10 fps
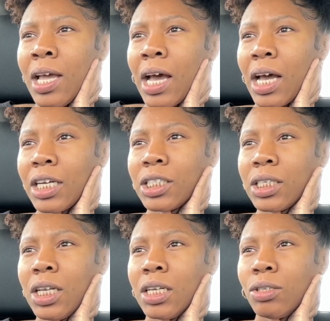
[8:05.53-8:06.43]
I
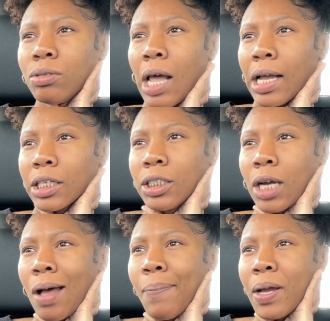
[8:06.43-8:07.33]
actually need to do like a
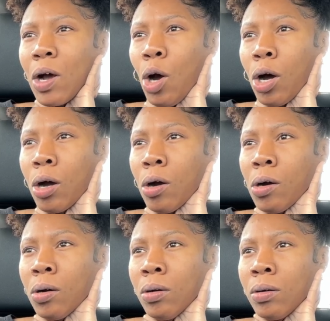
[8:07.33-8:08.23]
shopping
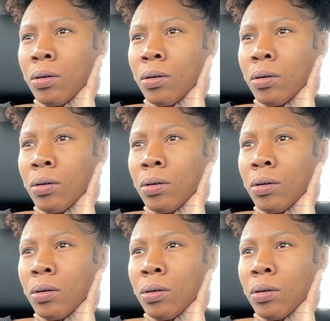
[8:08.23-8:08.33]
haul